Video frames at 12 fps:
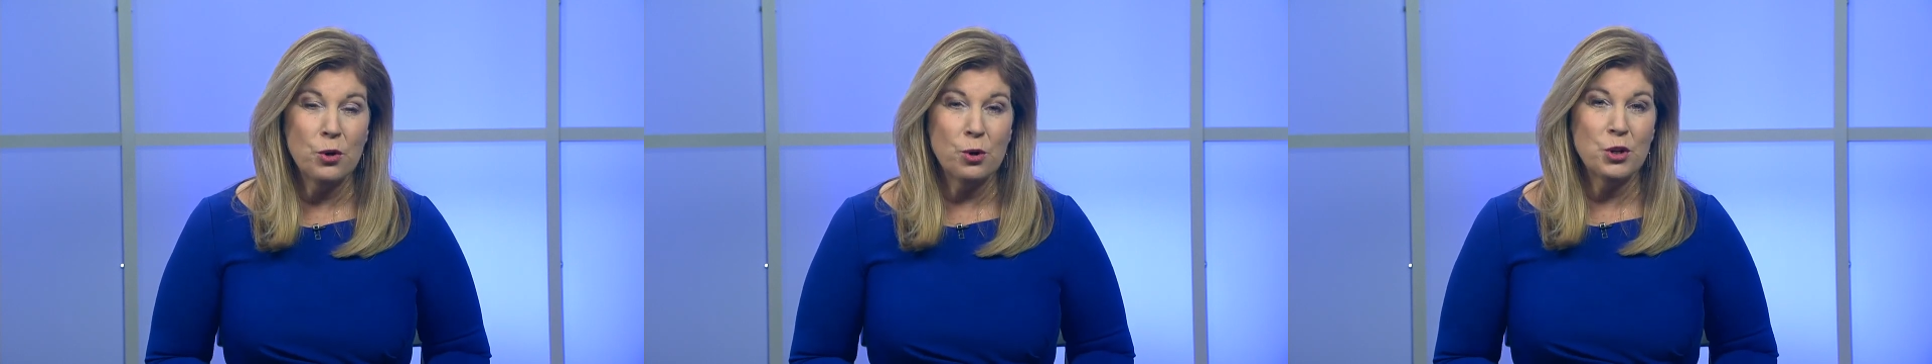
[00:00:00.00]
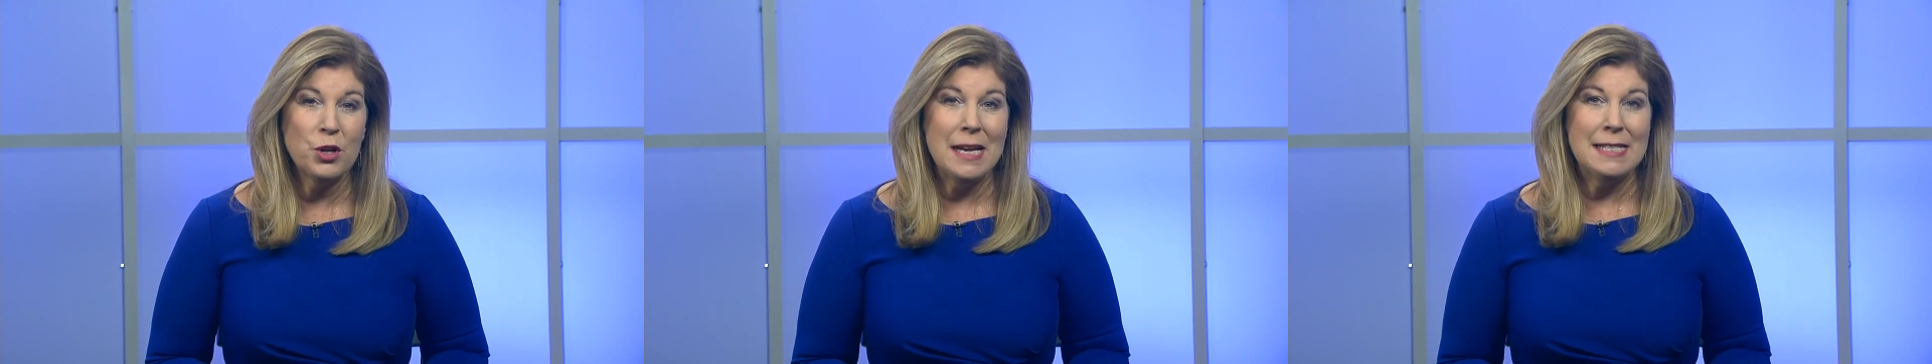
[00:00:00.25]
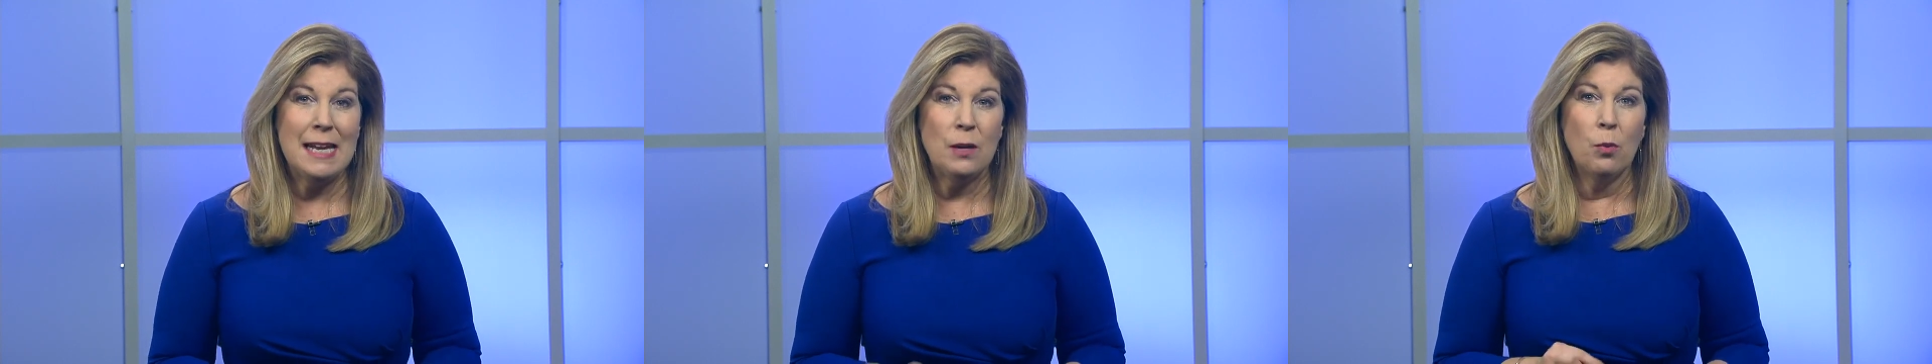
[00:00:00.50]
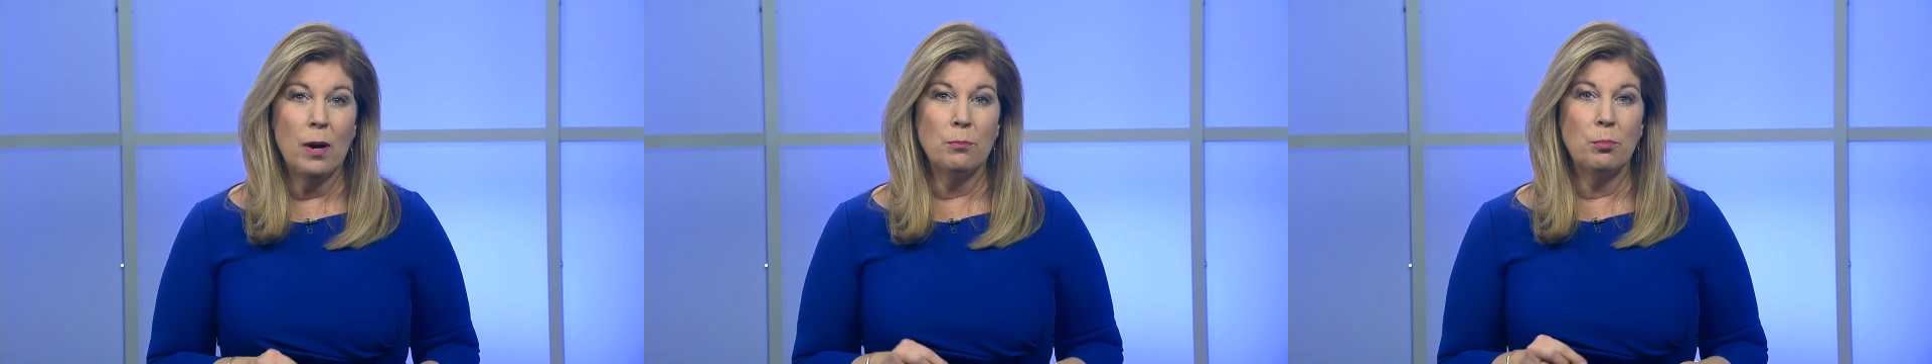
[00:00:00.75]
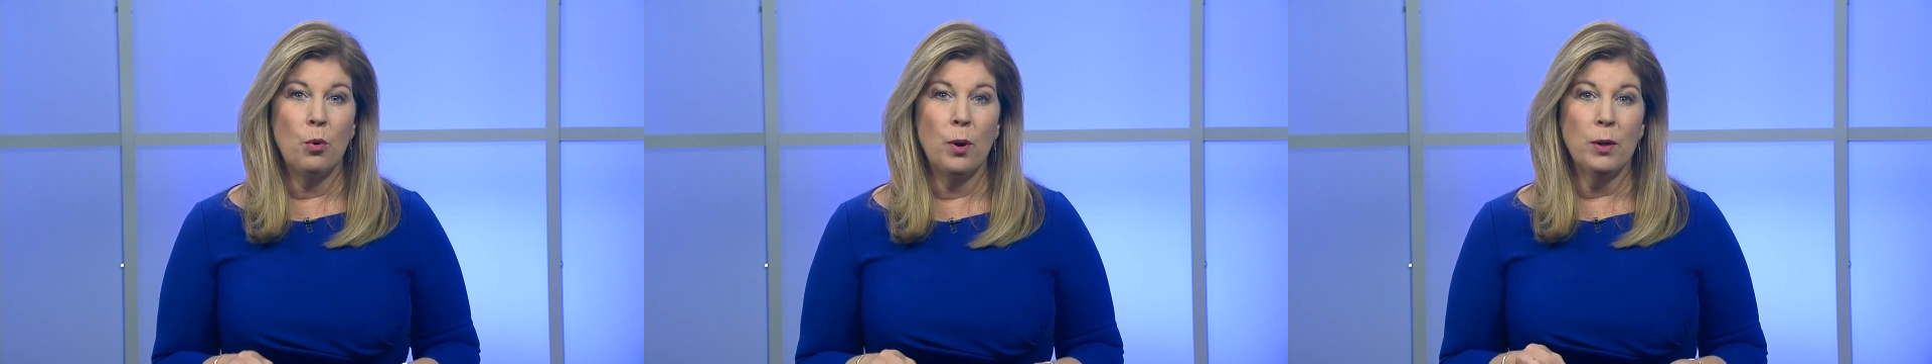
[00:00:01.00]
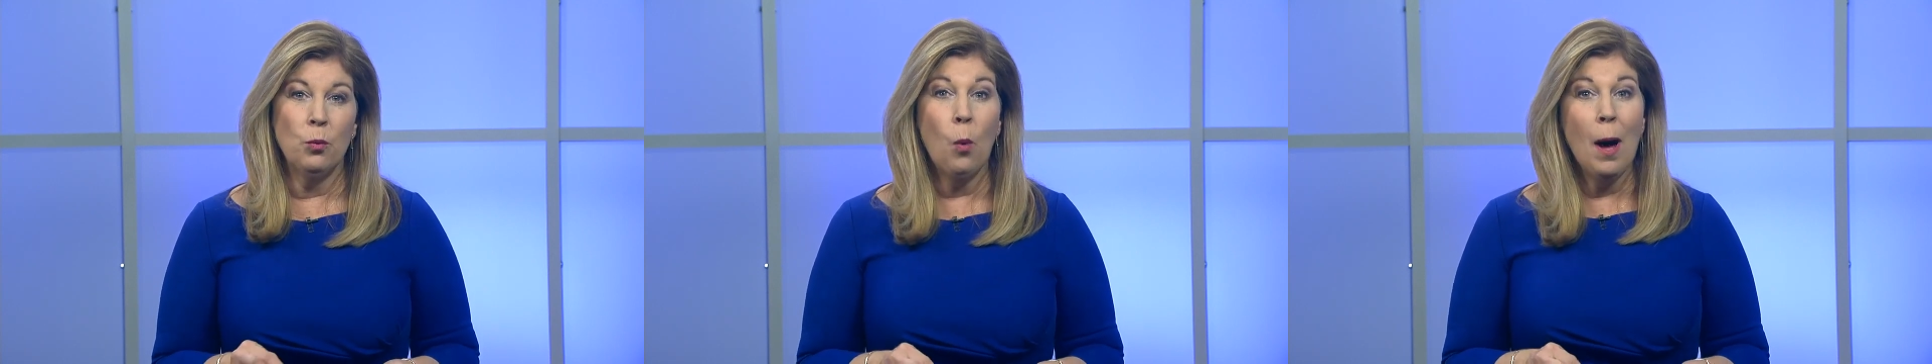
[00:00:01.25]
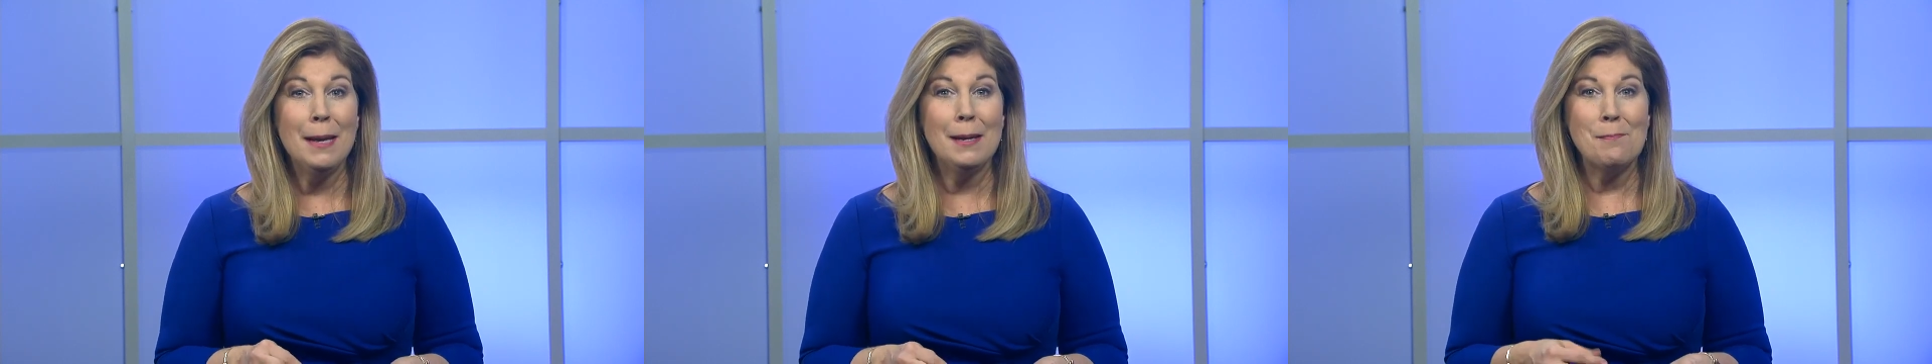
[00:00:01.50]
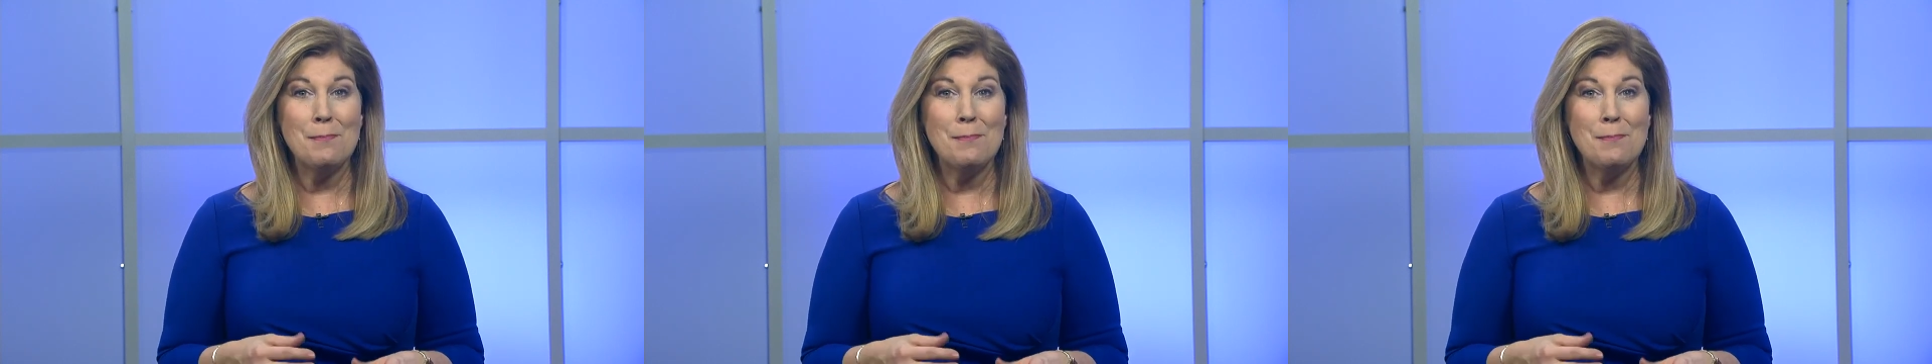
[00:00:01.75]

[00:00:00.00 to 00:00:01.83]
or should I say $1.1